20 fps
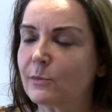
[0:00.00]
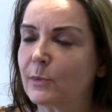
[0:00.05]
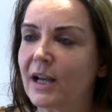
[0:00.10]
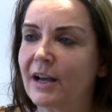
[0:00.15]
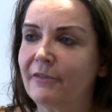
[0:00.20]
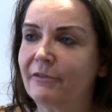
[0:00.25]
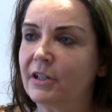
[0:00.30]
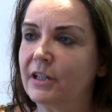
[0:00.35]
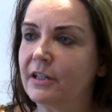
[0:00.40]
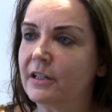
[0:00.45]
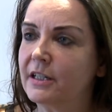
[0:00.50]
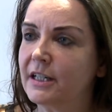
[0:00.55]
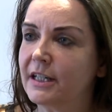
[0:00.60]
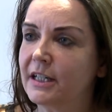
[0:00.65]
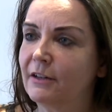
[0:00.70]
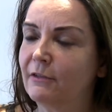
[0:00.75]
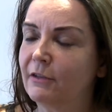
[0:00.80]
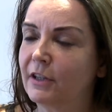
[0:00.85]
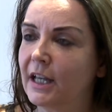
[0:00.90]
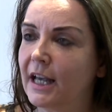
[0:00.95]
We haven't heard
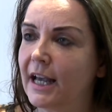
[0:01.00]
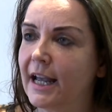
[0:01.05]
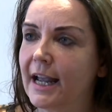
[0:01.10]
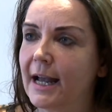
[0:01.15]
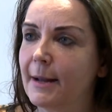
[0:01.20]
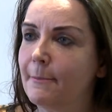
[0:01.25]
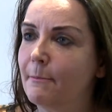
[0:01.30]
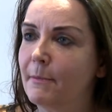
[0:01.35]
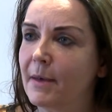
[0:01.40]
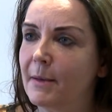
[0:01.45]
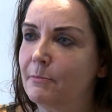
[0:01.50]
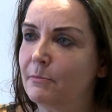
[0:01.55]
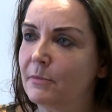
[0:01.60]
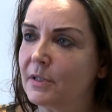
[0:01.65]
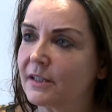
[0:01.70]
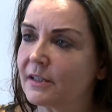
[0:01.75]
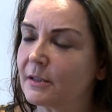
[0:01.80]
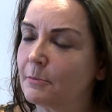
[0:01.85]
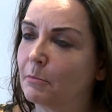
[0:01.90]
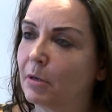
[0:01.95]
any of the AM
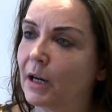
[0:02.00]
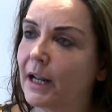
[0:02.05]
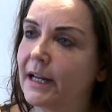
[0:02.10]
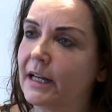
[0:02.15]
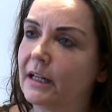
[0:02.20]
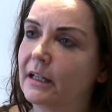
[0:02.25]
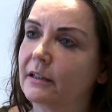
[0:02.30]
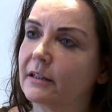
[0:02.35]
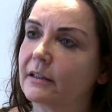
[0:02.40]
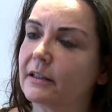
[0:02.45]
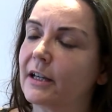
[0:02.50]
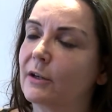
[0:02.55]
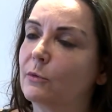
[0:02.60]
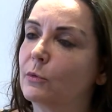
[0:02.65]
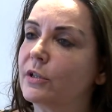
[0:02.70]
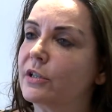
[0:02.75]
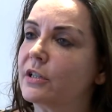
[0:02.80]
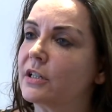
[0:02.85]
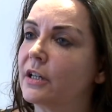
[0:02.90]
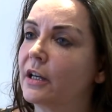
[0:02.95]
members complaining that they
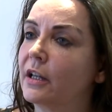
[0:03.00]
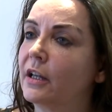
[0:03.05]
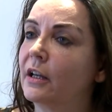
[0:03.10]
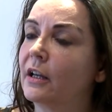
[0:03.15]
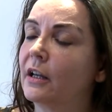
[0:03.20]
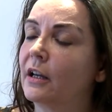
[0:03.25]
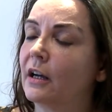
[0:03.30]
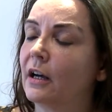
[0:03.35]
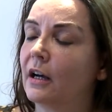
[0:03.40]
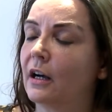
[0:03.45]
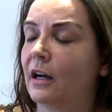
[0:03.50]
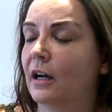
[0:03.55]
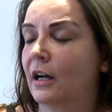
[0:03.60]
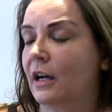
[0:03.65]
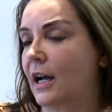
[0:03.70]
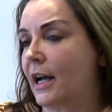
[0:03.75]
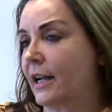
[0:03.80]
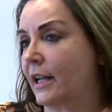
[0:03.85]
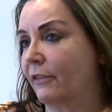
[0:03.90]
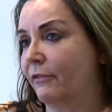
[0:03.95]
weren't
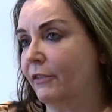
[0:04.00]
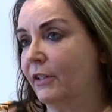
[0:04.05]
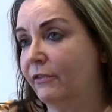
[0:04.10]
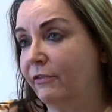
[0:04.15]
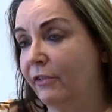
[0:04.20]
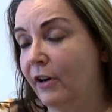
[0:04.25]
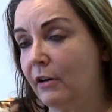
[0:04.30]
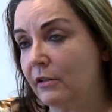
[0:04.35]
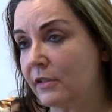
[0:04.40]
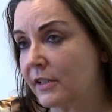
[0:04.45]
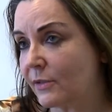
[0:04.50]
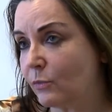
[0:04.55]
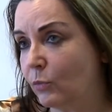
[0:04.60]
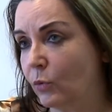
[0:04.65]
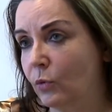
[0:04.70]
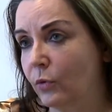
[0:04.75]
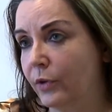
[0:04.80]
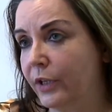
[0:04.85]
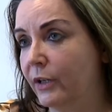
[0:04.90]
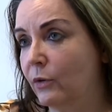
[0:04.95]
given advance
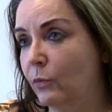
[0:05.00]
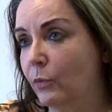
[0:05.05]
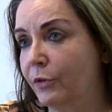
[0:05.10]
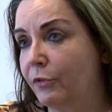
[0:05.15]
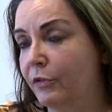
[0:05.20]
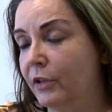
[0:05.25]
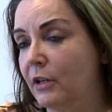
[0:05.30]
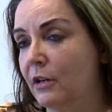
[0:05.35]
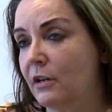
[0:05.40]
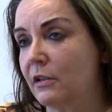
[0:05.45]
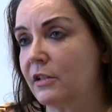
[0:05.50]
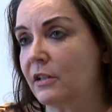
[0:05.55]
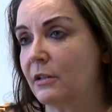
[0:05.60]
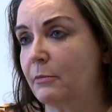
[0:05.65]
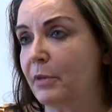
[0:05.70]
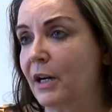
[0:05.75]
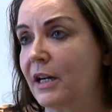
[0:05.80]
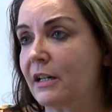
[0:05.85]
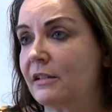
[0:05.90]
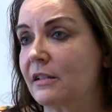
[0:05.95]
warning with regard to the
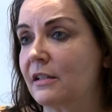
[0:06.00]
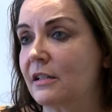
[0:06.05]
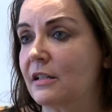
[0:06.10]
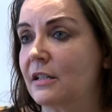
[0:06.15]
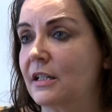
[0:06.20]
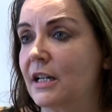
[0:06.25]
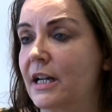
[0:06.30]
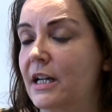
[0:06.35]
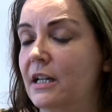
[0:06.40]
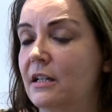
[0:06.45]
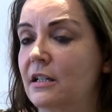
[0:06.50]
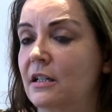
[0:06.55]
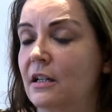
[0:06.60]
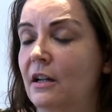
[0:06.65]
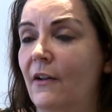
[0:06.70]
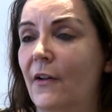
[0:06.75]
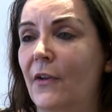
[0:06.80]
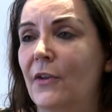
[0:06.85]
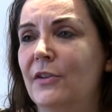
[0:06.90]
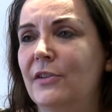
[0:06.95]
Brexit date.
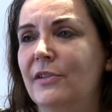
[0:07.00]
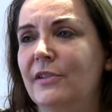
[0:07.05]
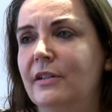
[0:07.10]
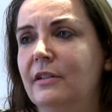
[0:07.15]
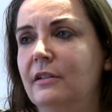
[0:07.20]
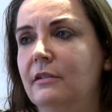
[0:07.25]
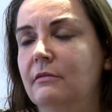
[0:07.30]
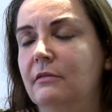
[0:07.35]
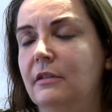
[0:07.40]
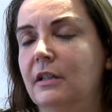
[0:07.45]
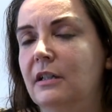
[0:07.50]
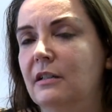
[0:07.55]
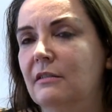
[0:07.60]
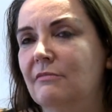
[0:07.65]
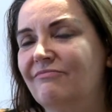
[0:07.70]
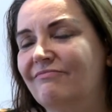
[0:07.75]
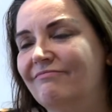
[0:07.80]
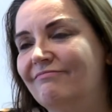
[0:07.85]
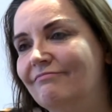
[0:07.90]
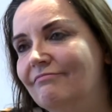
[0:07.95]
So
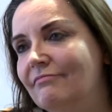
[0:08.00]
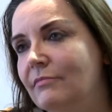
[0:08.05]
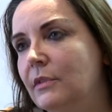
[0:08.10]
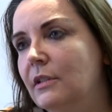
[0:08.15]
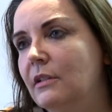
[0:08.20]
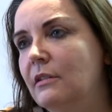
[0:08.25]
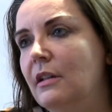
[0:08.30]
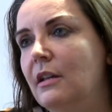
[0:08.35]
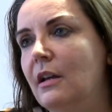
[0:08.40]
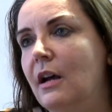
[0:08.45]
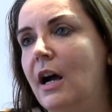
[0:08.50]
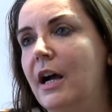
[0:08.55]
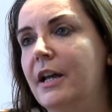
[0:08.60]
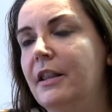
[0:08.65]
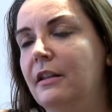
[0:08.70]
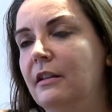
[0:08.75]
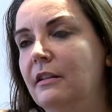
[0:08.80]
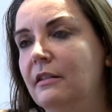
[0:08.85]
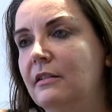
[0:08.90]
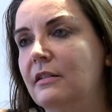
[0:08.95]
I
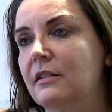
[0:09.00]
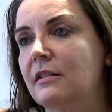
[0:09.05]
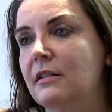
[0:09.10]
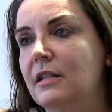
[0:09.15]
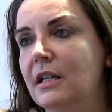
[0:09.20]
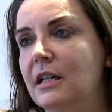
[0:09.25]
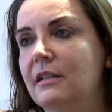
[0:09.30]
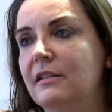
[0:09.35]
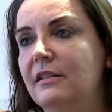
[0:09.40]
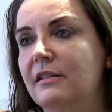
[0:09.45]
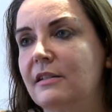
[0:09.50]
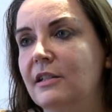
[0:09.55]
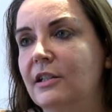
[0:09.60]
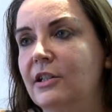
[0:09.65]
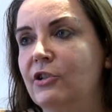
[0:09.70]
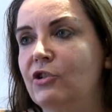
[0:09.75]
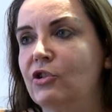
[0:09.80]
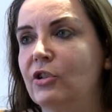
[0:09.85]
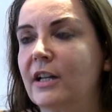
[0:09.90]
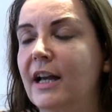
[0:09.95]
think that Nicola
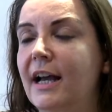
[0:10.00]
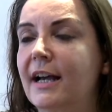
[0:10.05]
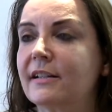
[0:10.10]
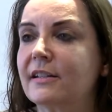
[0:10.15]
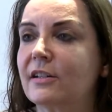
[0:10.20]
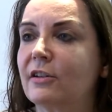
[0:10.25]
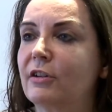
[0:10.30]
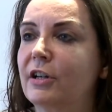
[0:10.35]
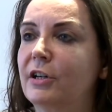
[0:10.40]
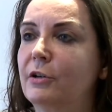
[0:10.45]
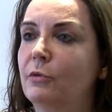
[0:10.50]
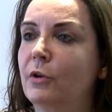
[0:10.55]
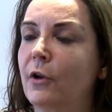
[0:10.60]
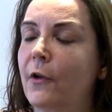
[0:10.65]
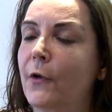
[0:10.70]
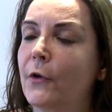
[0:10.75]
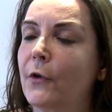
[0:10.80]
Sturgeon has her own